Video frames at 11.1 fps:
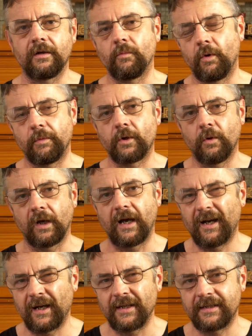in what we call a
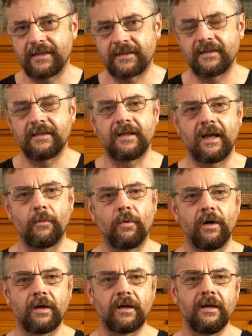high-density
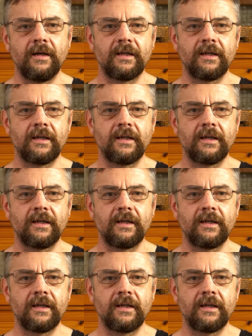network,